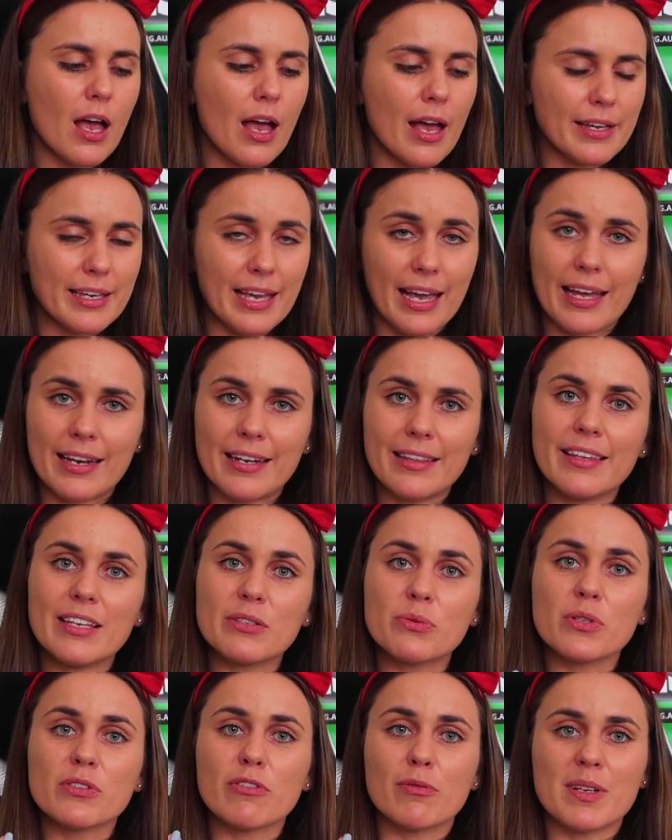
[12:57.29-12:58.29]
Again,
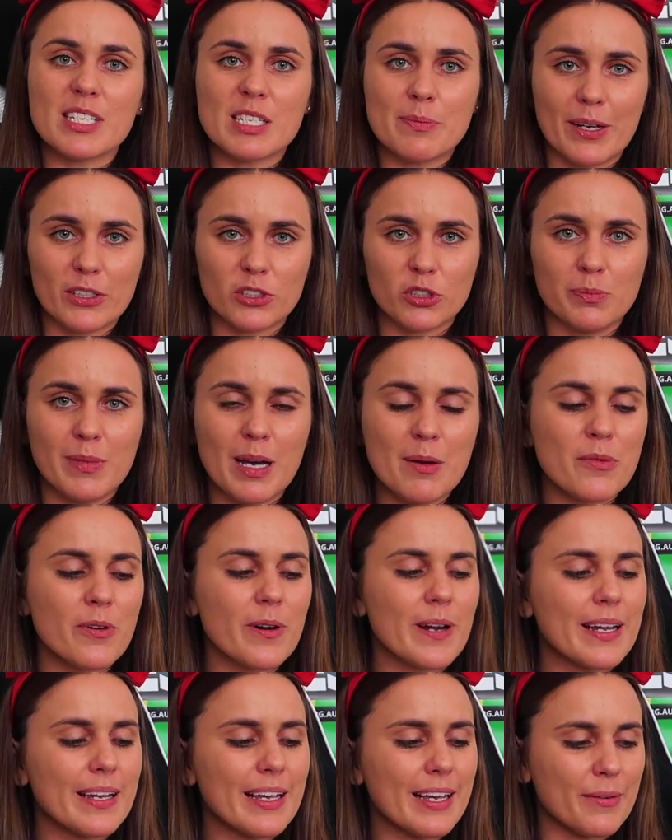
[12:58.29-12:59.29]
this was from a special
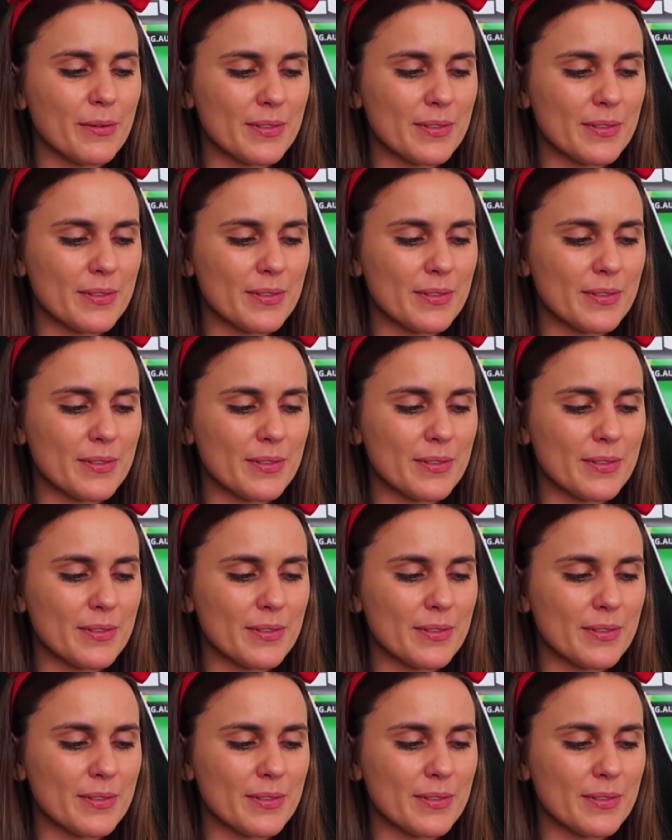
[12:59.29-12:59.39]
memory.